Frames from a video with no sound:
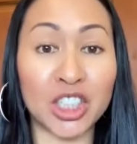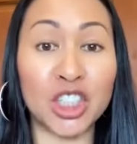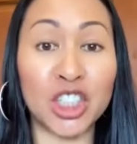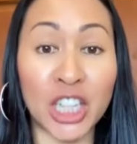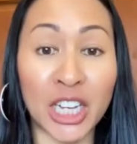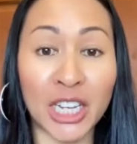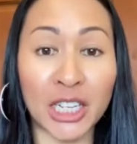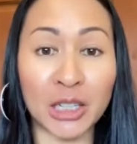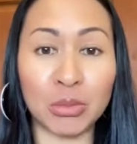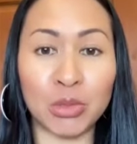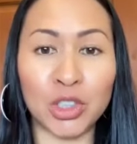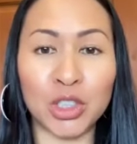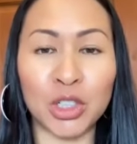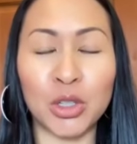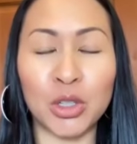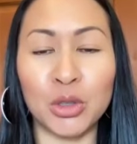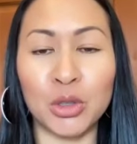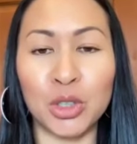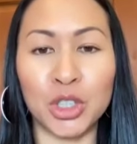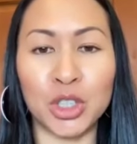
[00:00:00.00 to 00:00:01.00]
James,
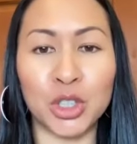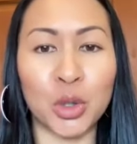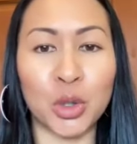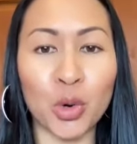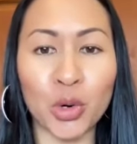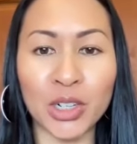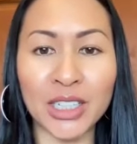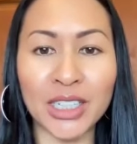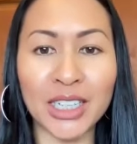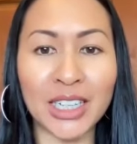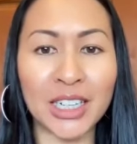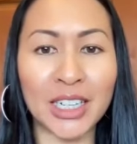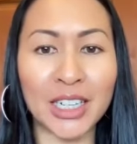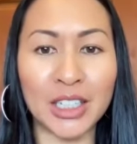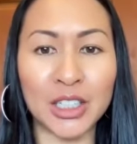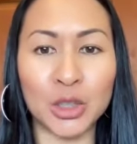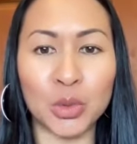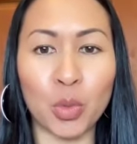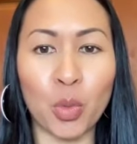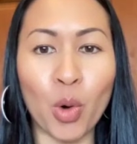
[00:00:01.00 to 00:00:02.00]
whose story
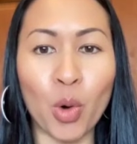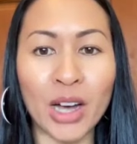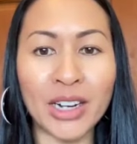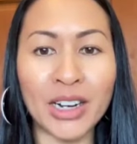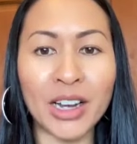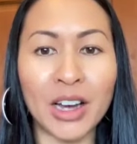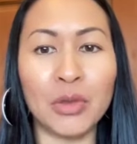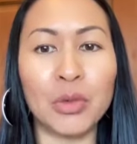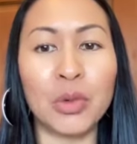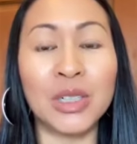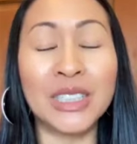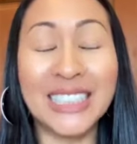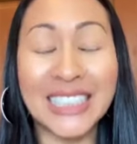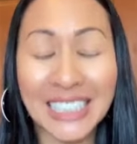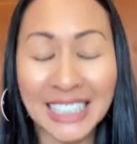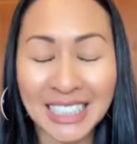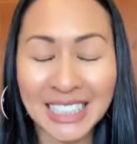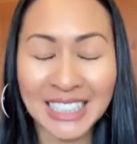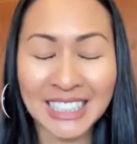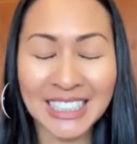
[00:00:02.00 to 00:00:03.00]
is one of
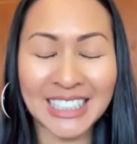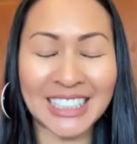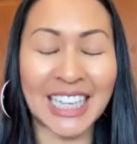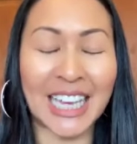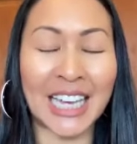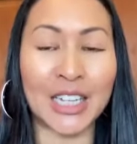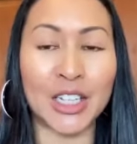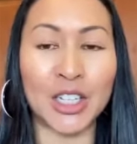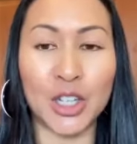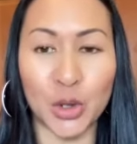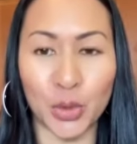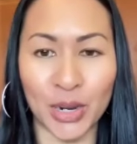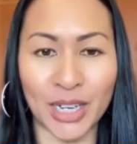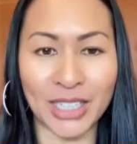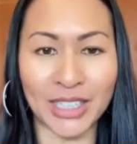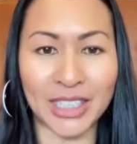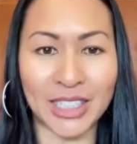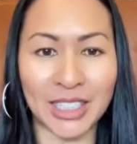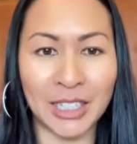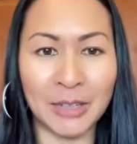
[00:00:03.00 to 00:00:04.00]
resilience and
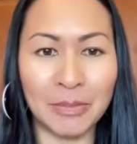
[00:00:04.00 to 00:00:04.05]
grit.